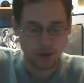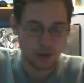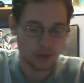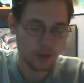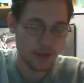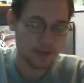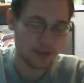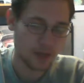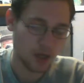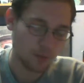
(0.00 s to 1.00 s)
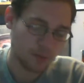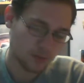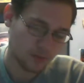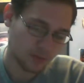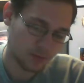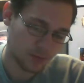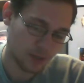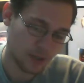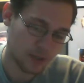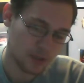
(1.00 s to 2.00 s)
Next up
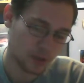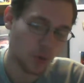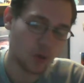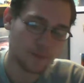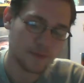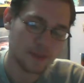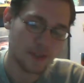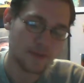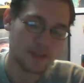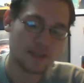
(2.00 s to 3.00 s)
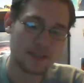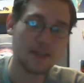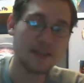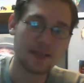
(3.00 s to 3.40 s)
is Lord of the Seven Seas